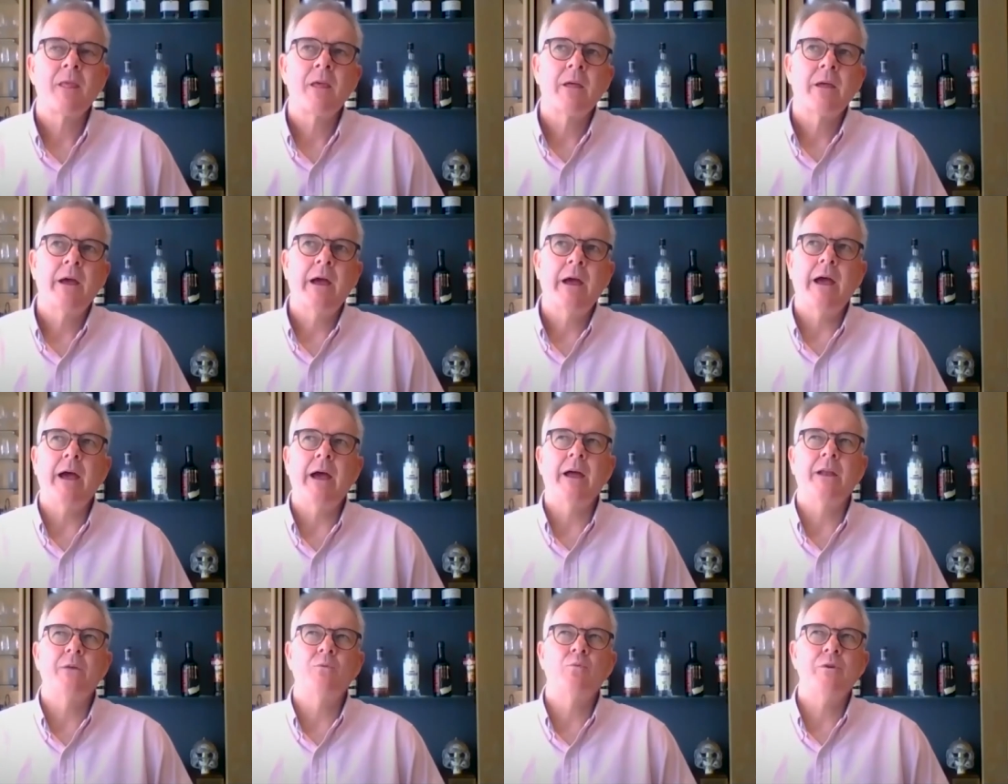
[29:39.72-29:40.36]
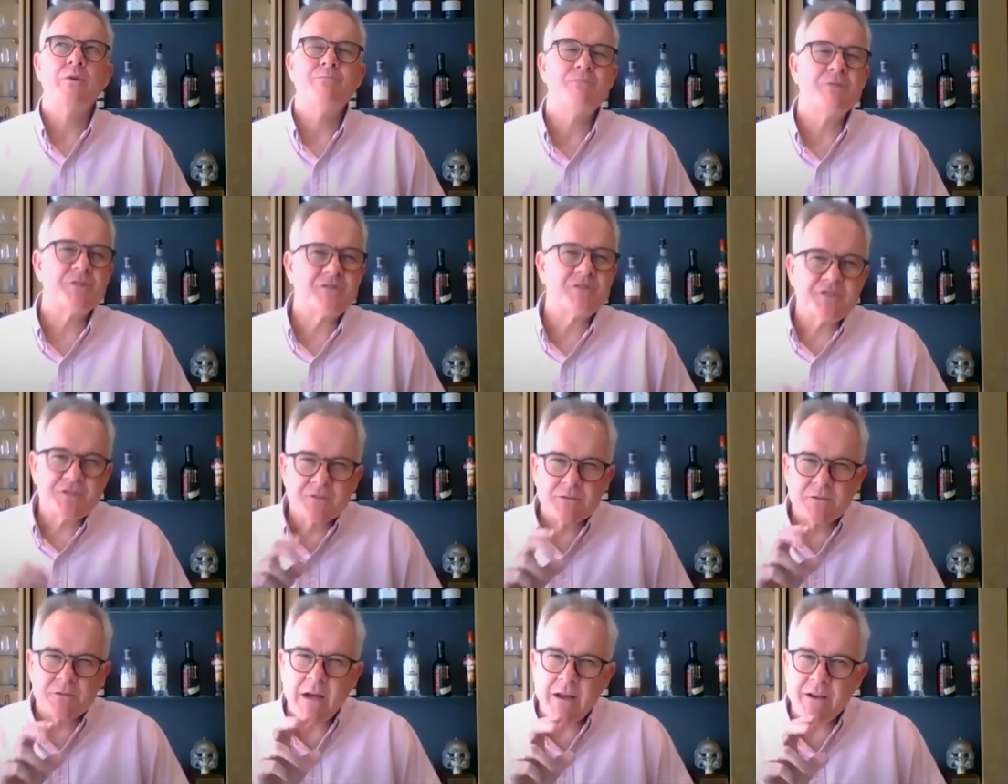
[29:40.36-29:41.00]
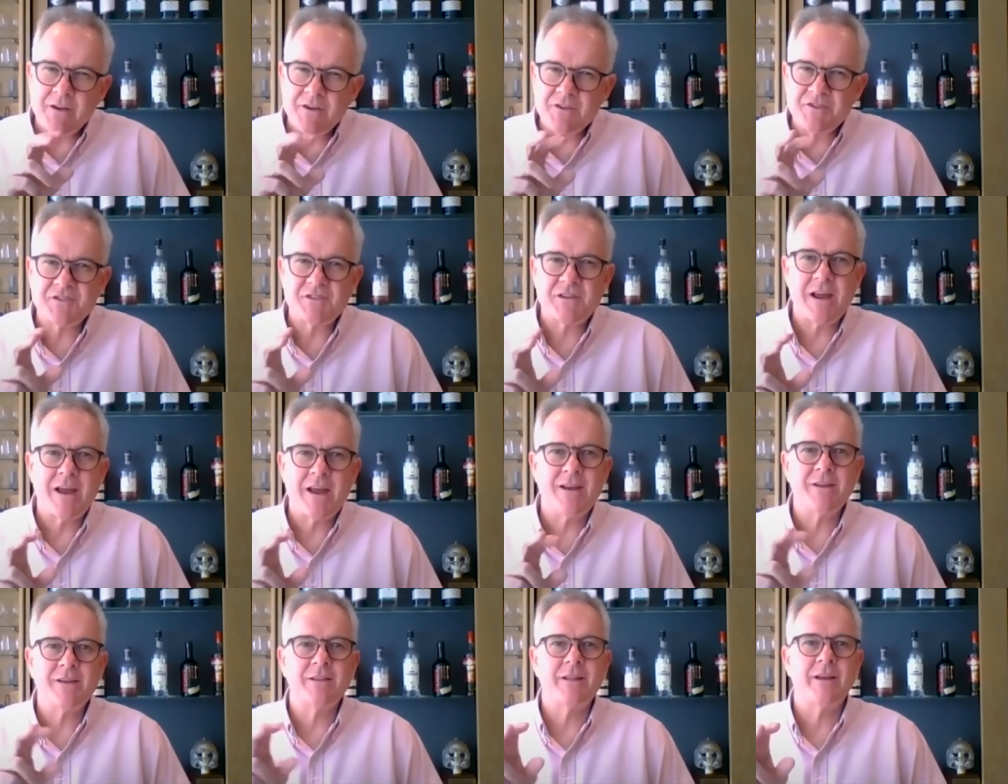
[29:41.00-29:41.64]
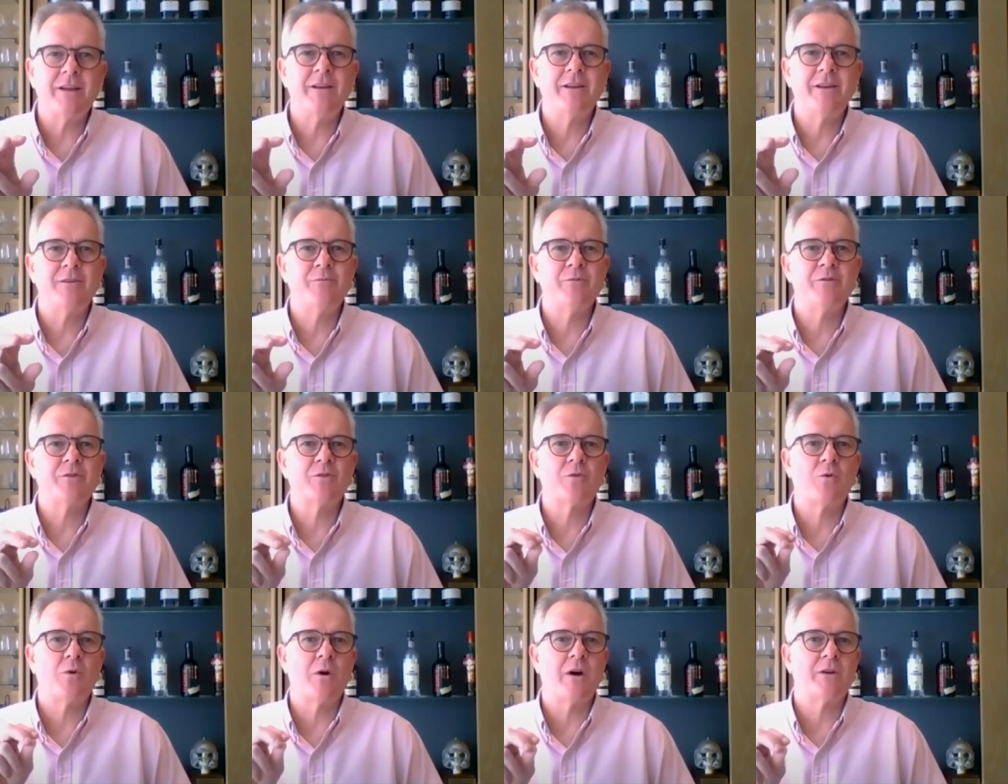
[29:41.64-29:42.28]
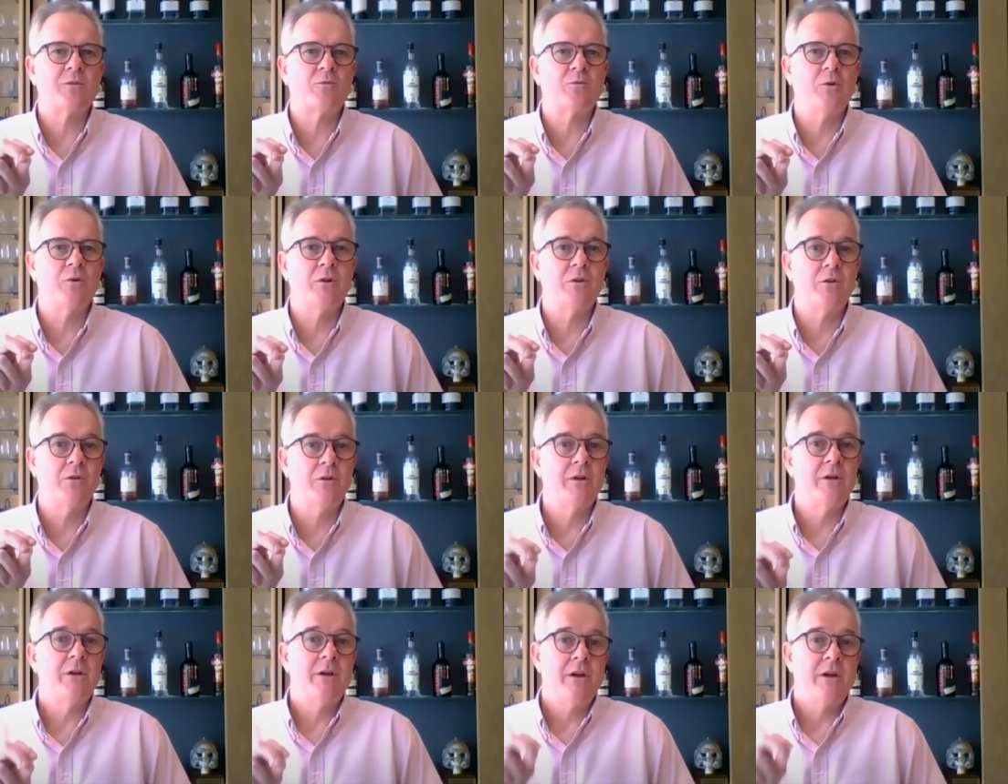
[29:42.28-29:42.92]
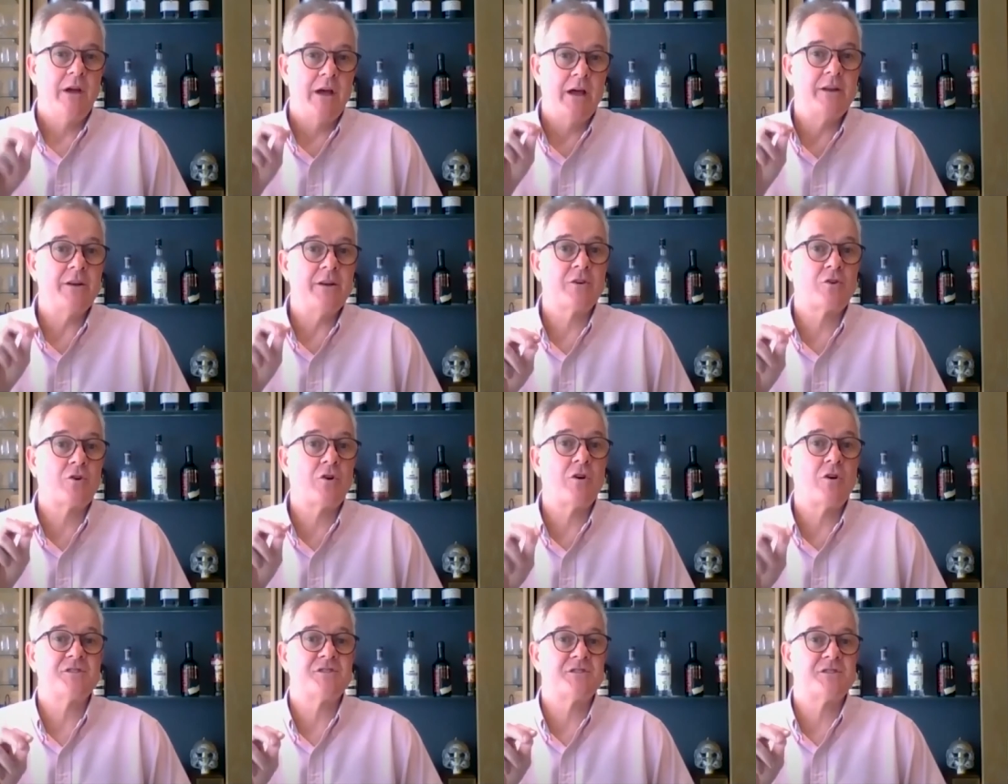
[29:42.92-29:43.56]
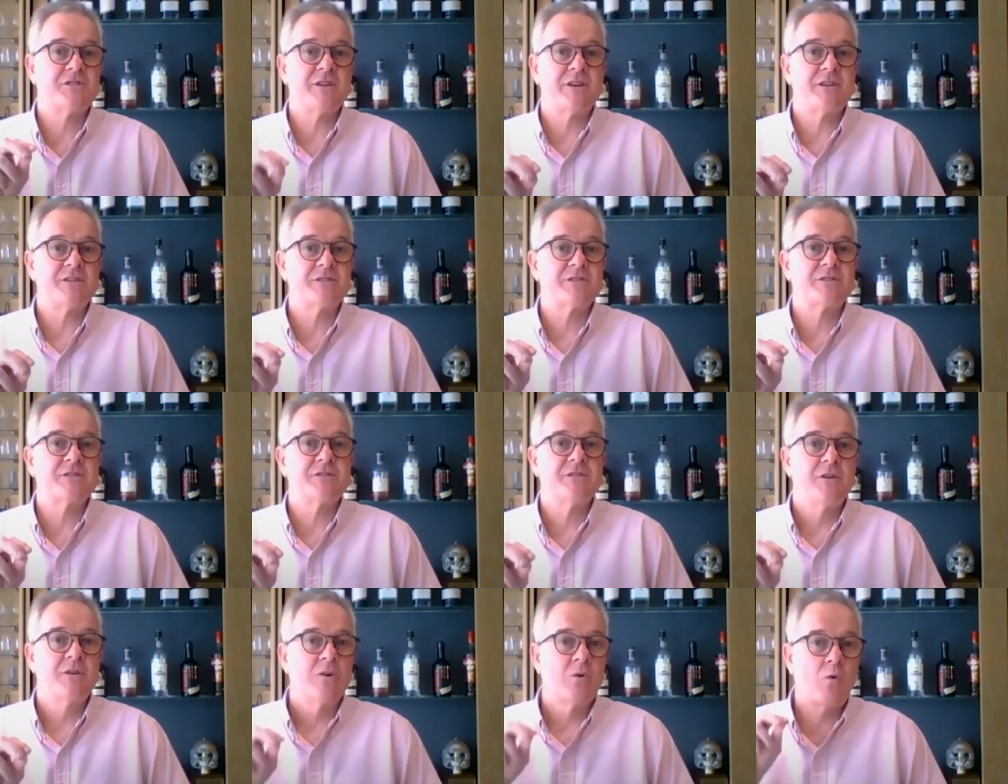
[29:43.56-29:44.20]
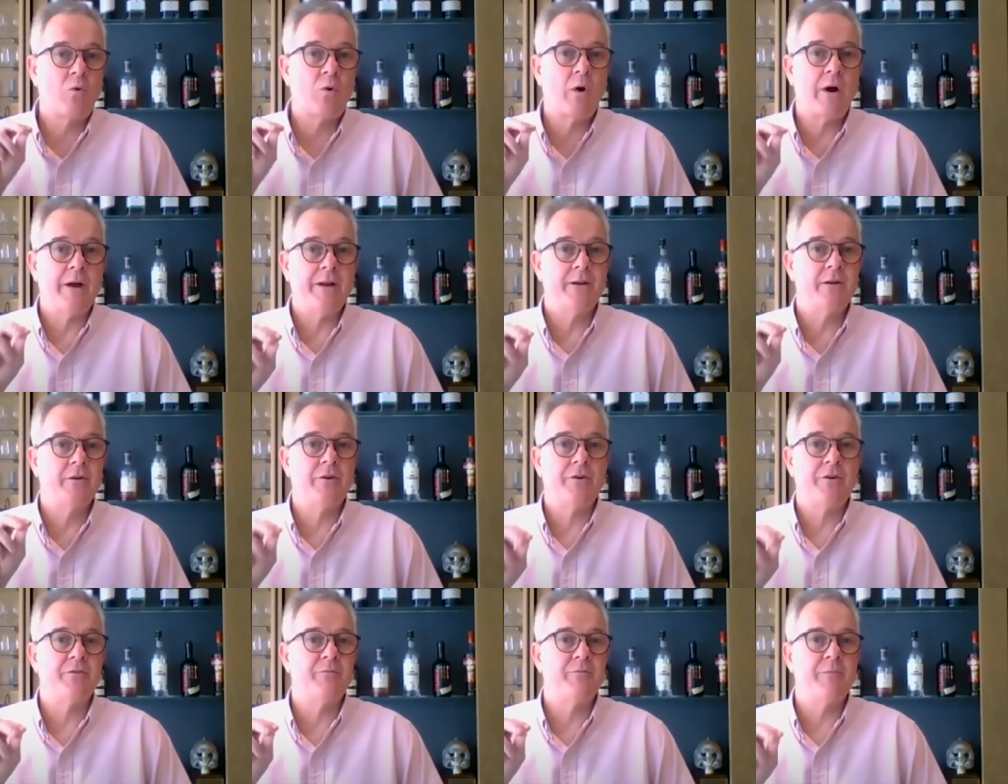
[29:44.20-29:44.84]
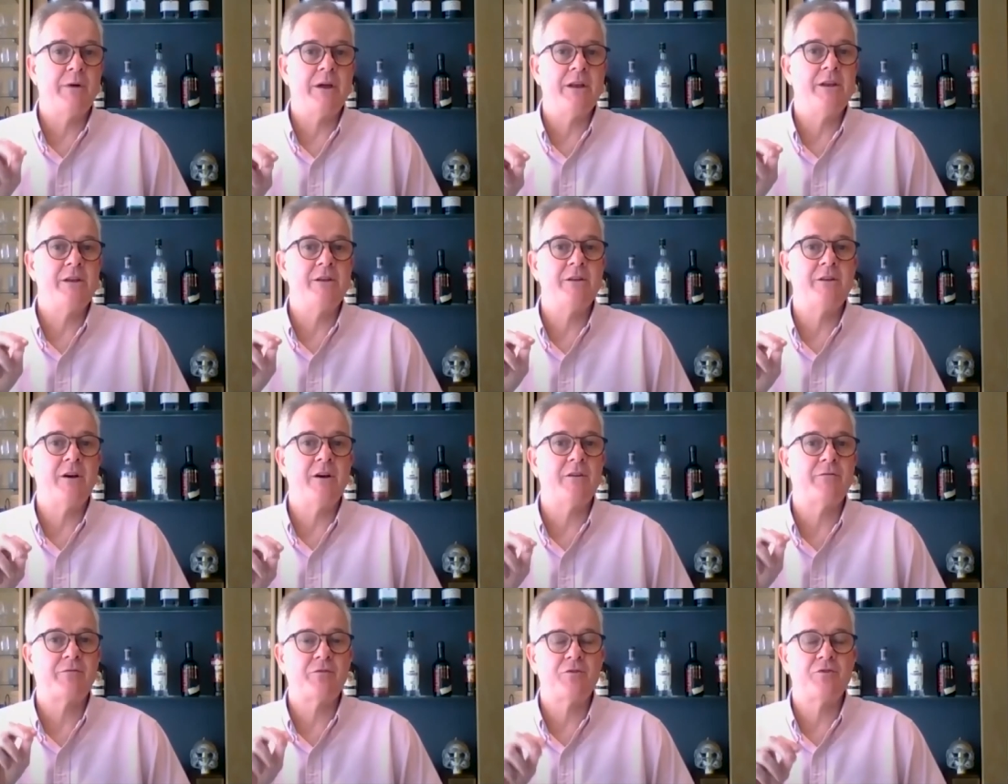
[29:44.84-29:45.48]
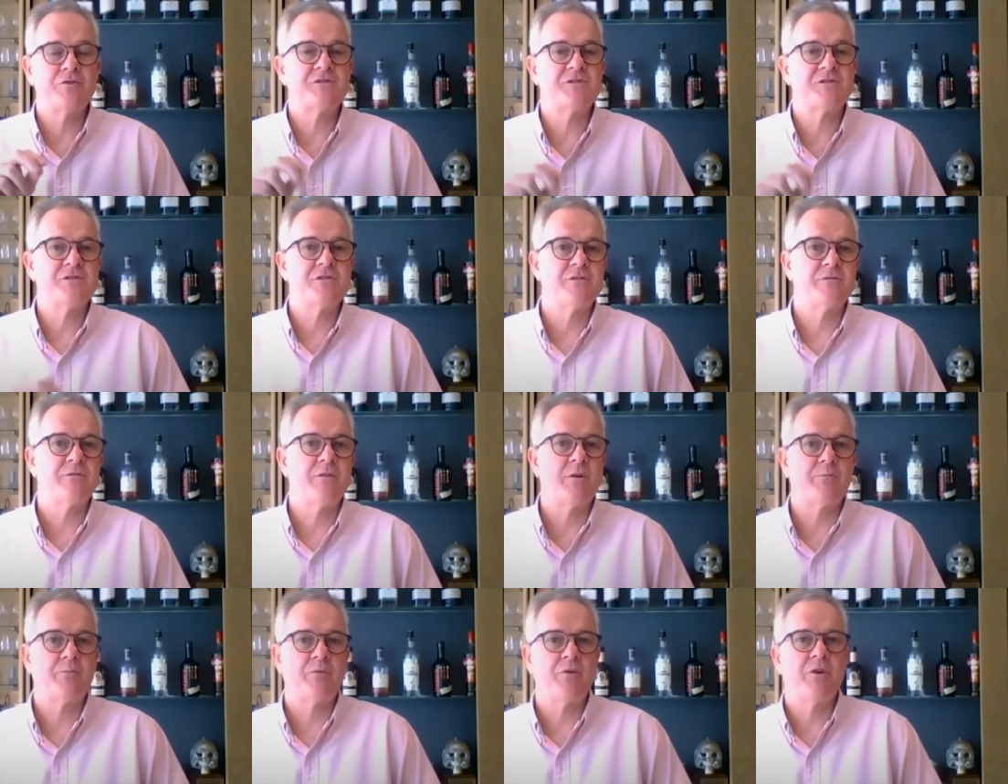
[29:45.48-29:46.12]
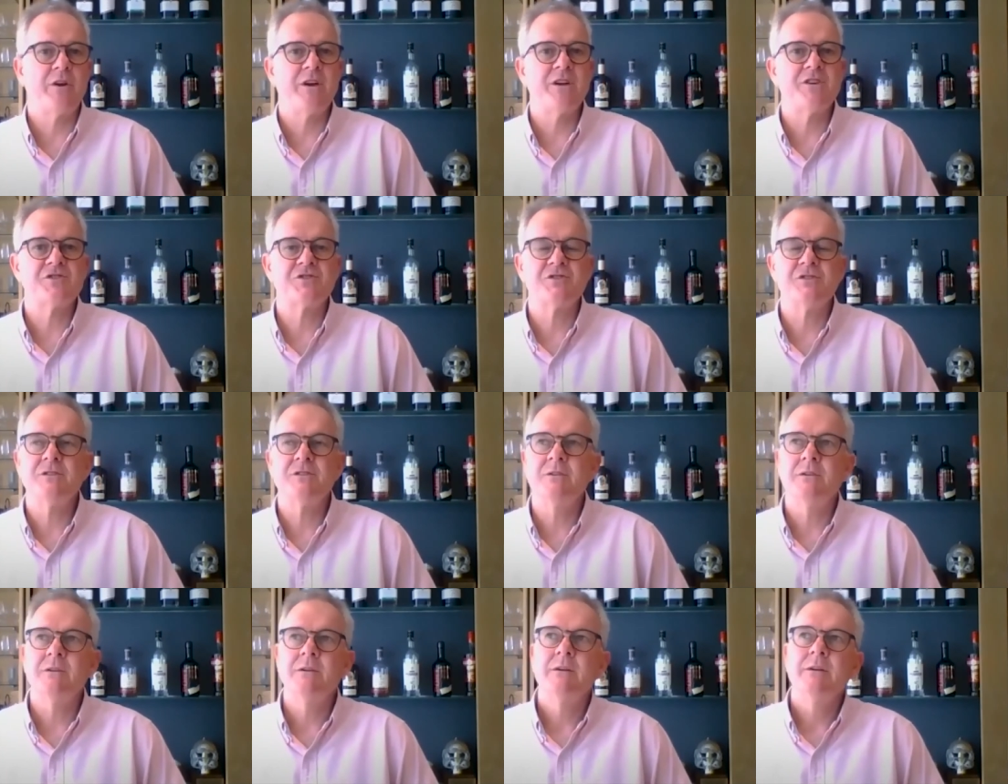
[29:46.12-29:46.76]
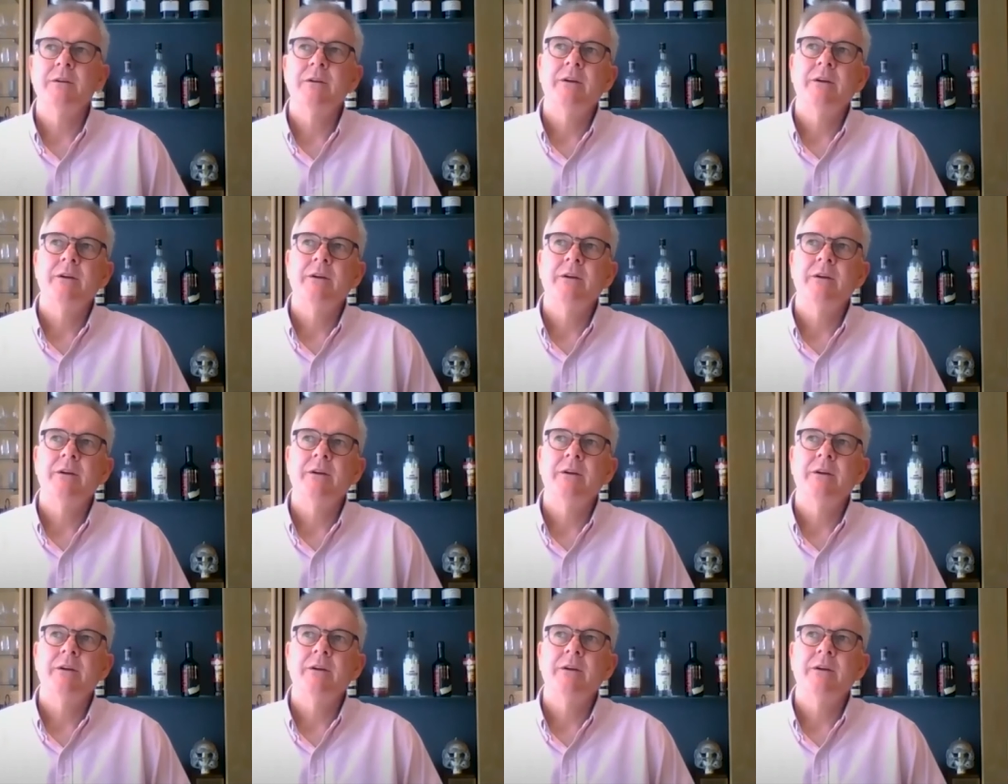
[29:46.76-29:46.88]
And we missed understanding that element quite well, and it cost us quite a lot of money in our first year of operation.